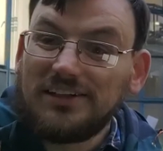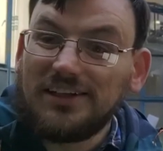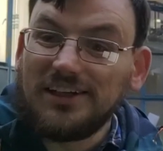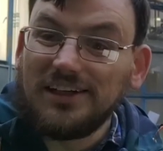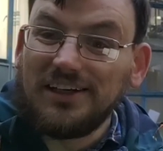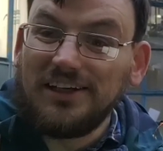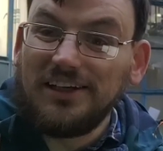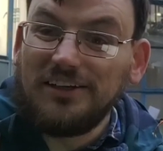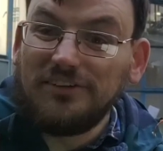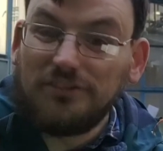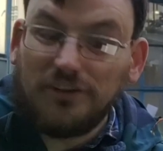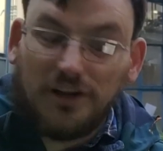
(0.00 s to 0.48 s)

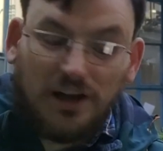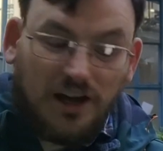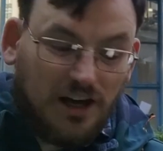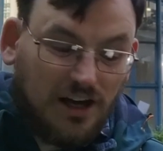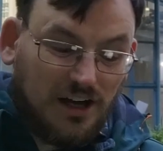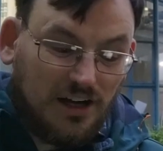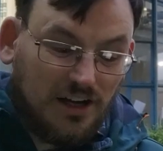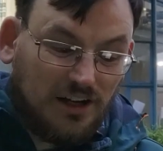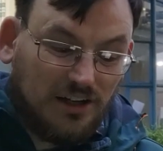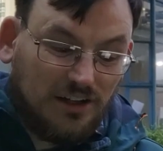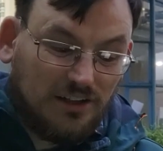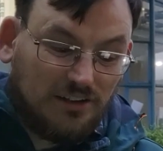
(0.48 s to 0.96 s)
leave
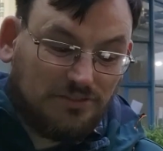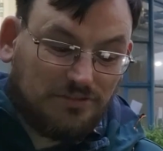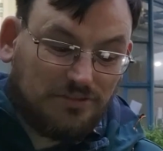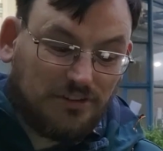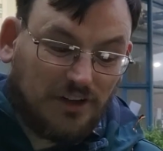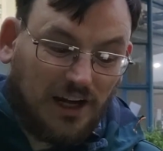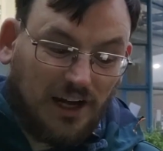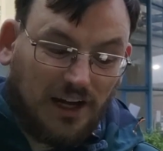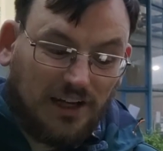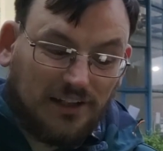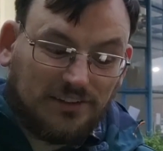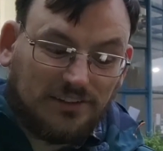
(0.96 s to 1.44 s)
Earth
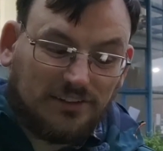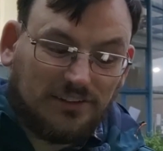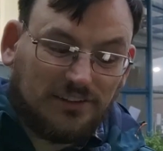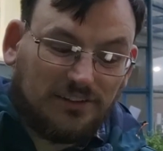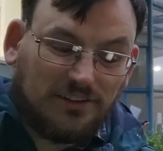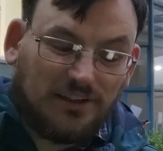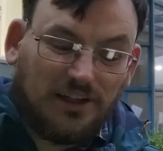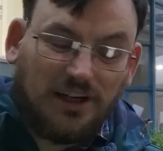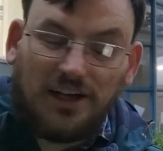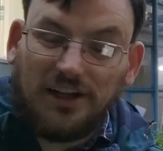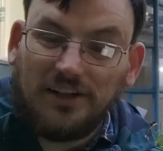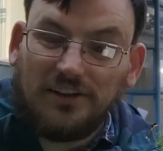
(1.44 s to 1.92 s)

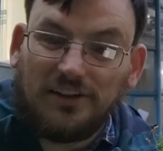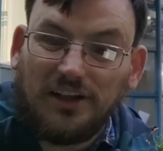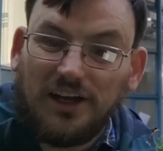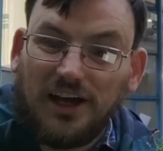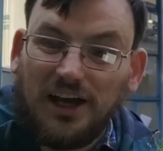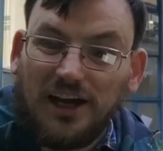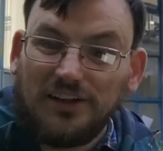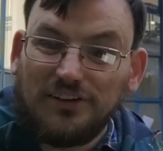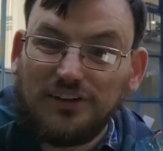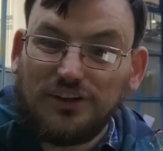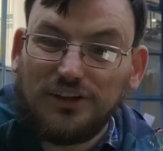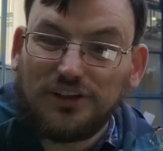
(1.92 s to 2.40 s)
and
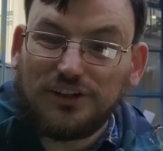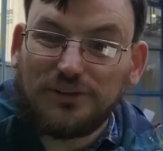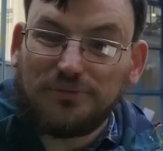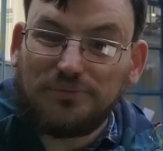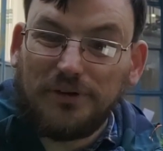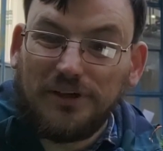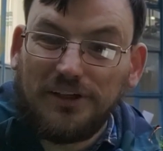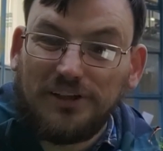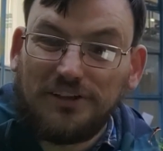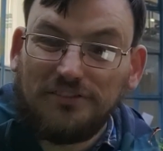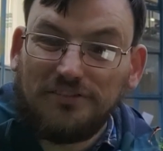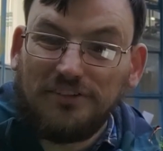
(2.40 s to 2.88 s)
at the
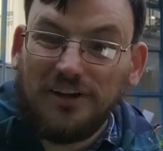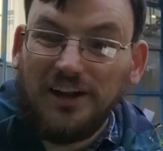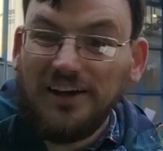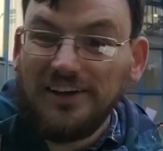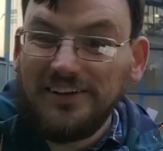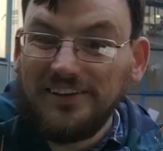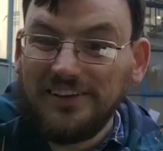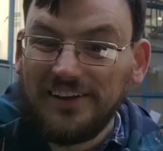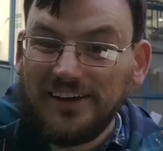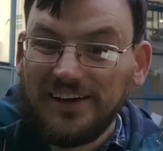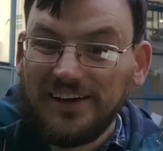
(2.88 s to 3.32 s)
speed of light